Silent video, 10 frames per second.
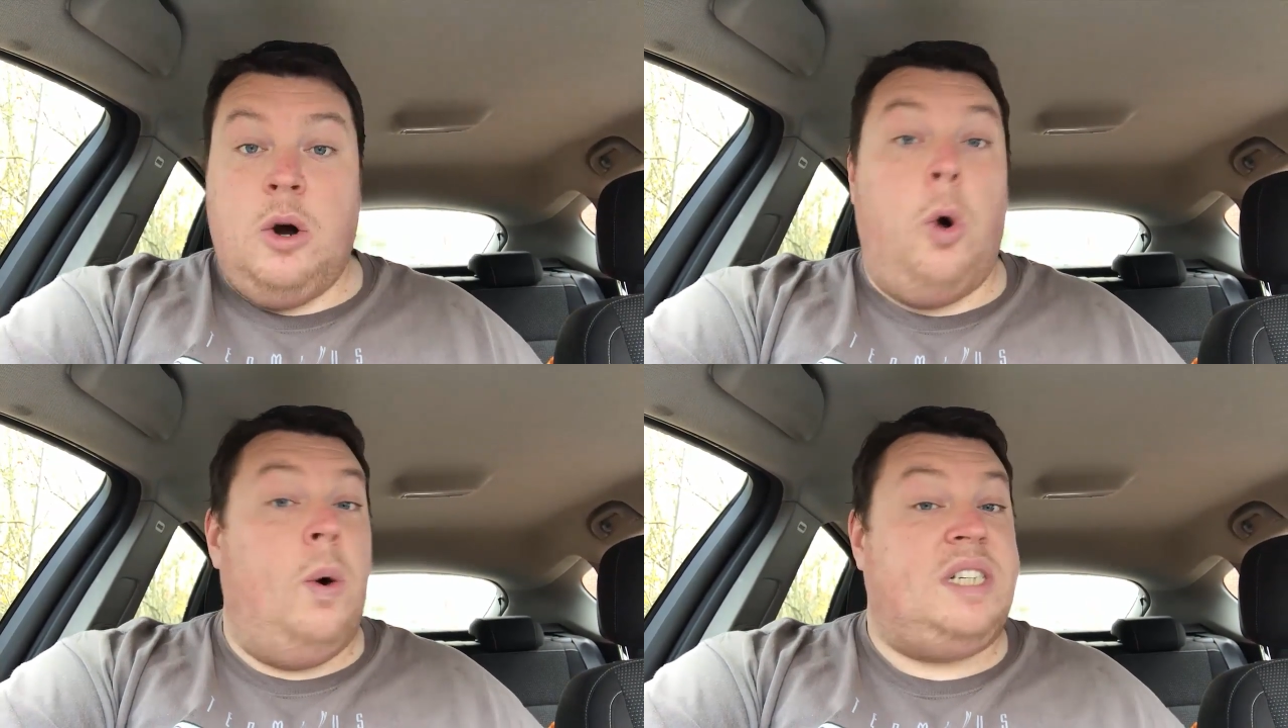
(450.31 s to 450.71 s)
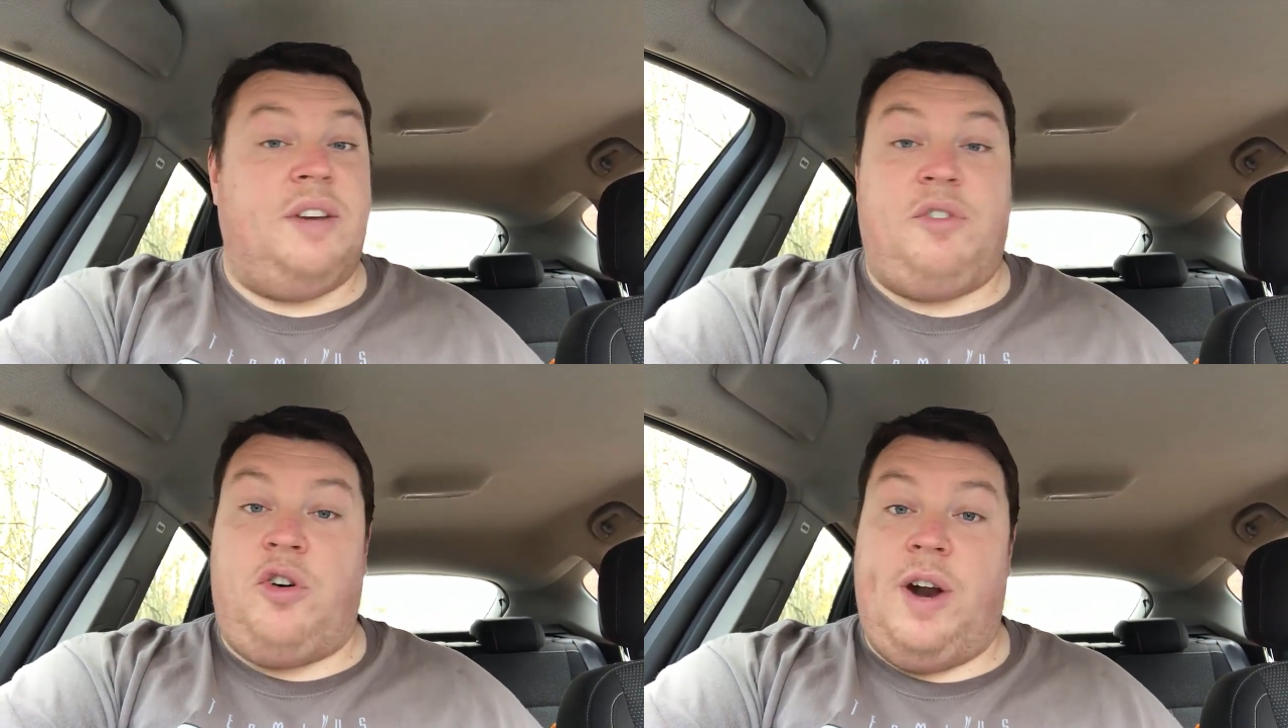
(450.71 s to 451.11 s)
Always give
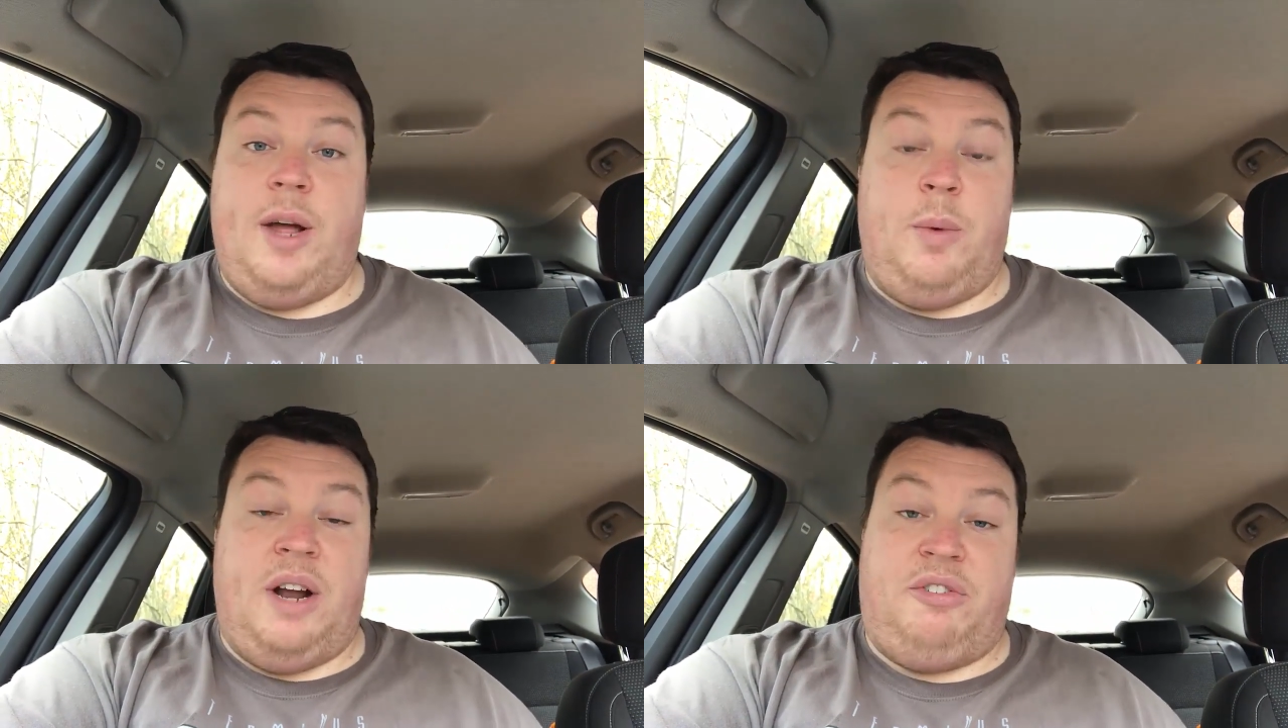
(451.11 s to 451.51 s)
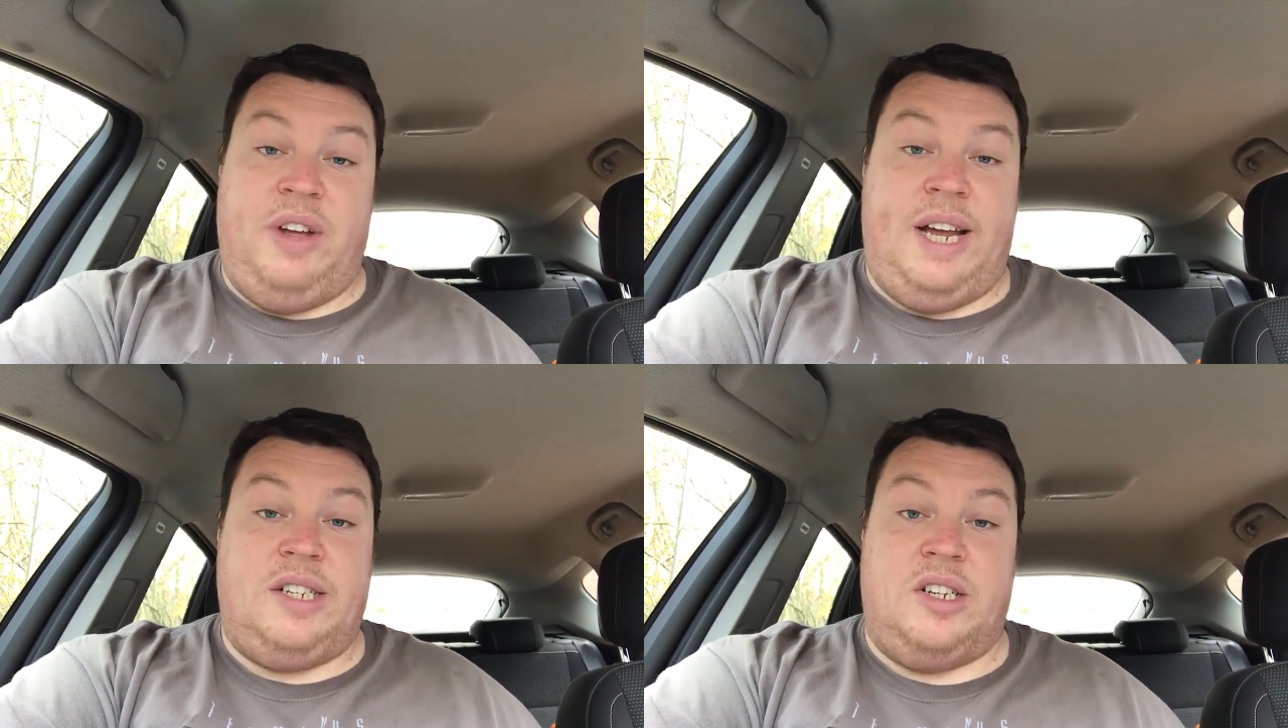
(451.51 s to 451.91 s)
credit when I
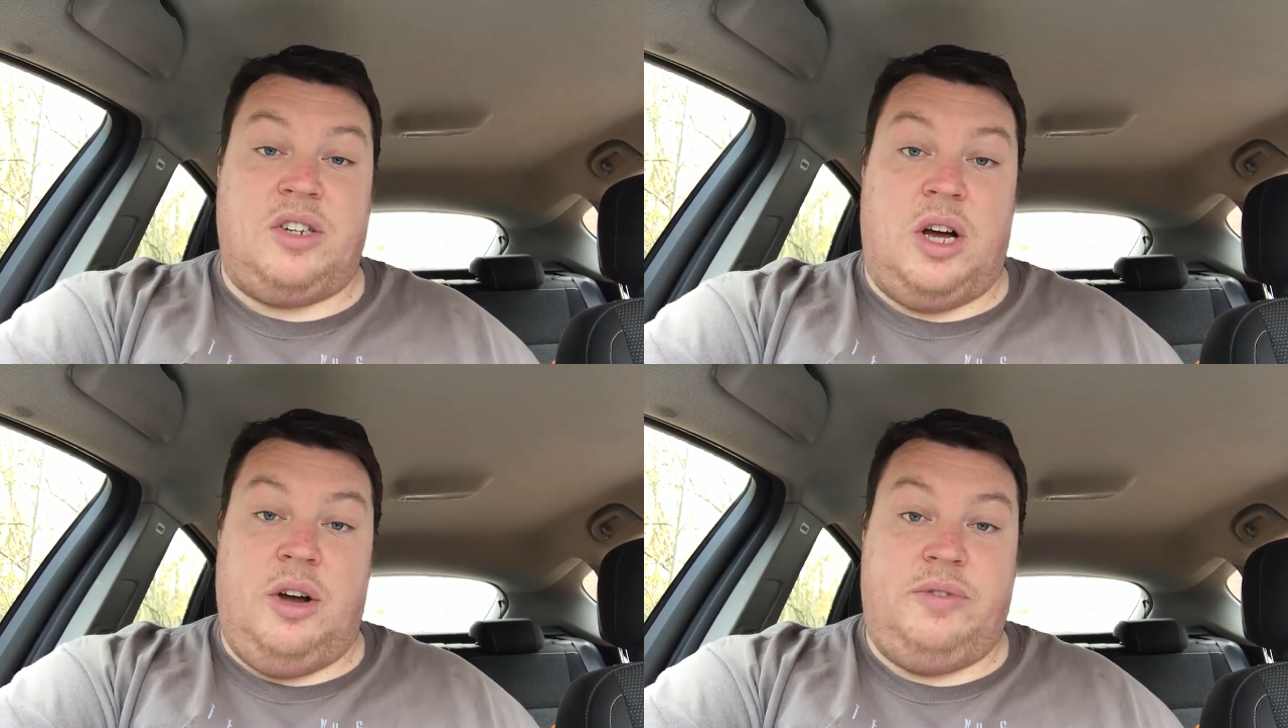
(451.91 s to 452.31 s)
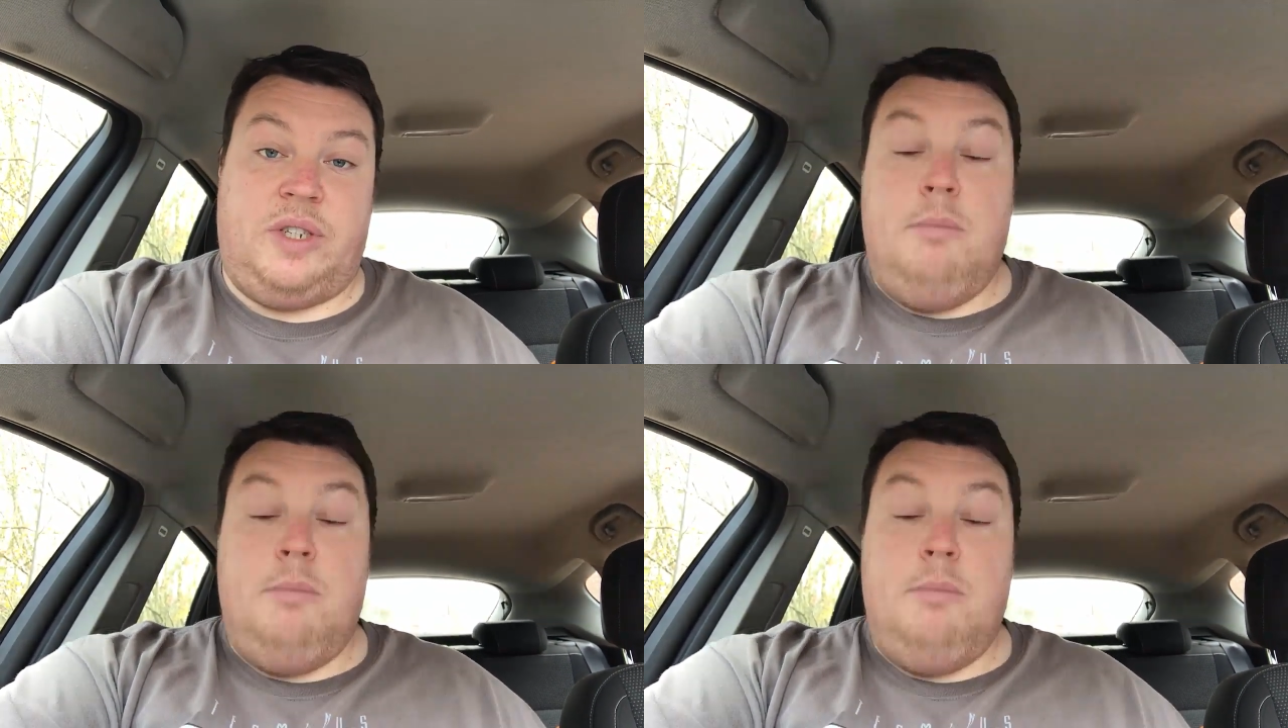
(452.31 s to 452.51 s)
think it's deserved.